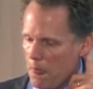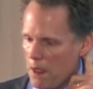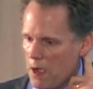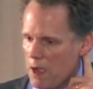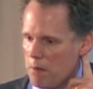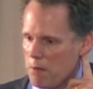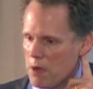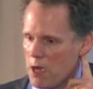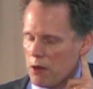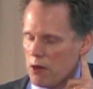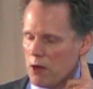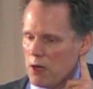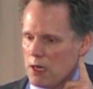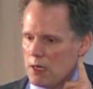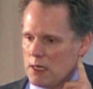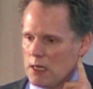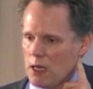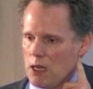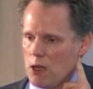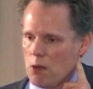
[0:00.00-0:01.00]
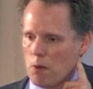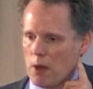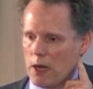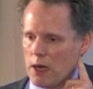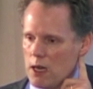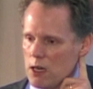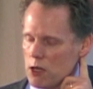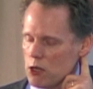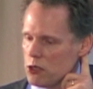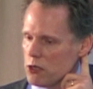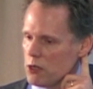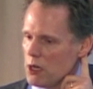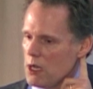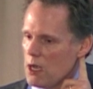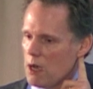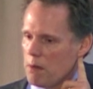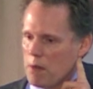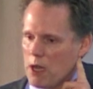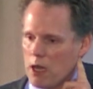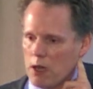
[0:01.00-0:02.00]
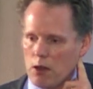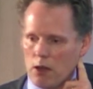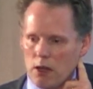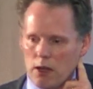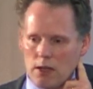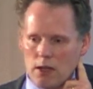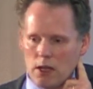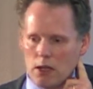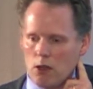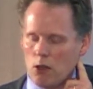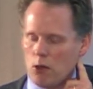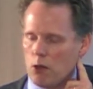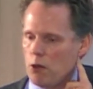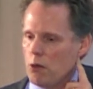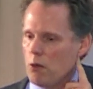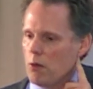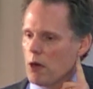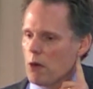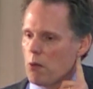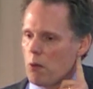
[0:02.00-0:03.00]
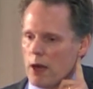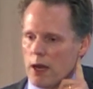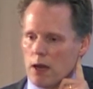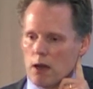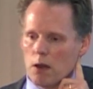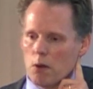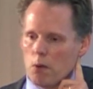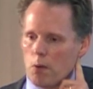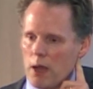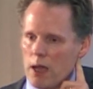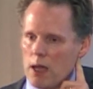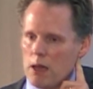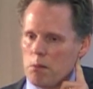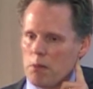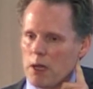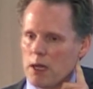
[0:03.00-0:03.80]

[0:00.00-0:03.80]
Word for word: I'm not going to tell you what industry, I'm not going to tell you who or where or when,